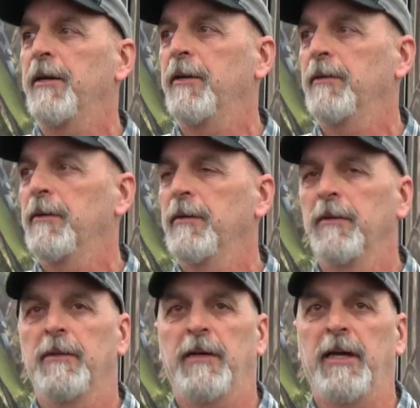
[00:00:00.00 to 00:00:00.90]
here,
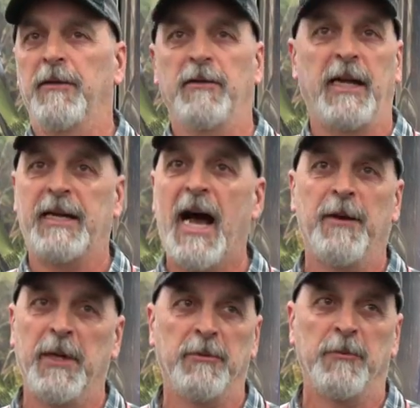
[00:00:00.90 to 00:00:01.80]
and they got
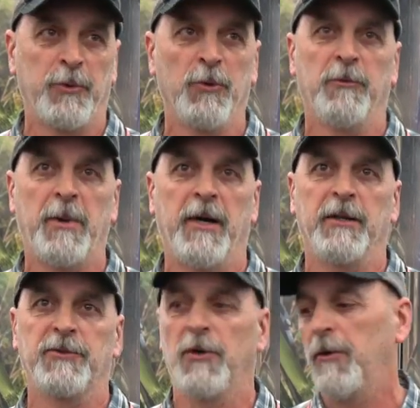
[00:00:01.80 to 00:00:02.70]
to be able to improve upon
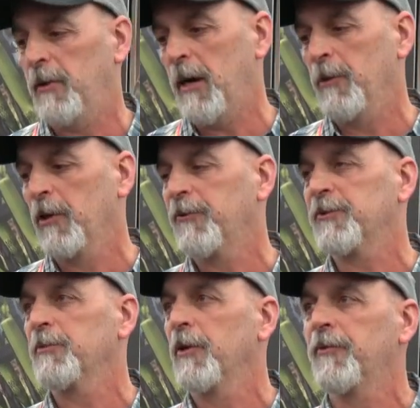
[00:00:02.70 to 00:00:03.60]
it. So I would look for
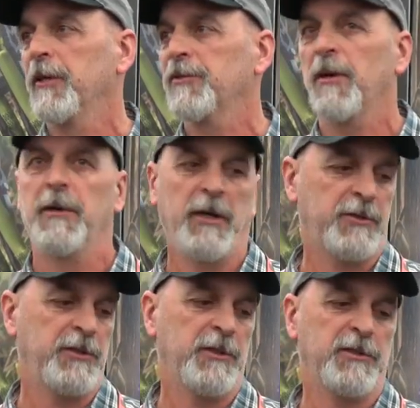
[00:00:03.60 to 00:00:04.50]
some good things coming in the
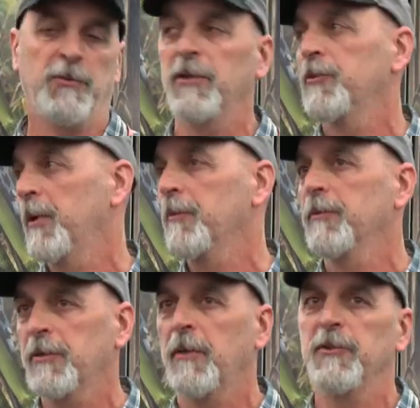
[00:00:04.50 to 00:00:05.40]
next years. One of these big
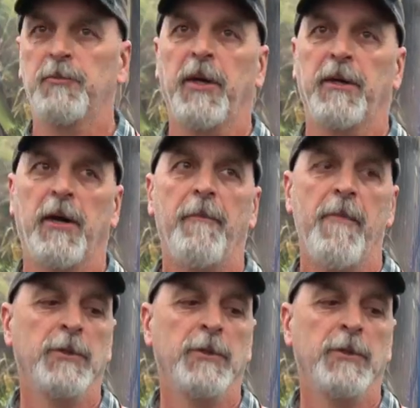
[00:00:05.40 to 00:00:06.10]
companies pick it up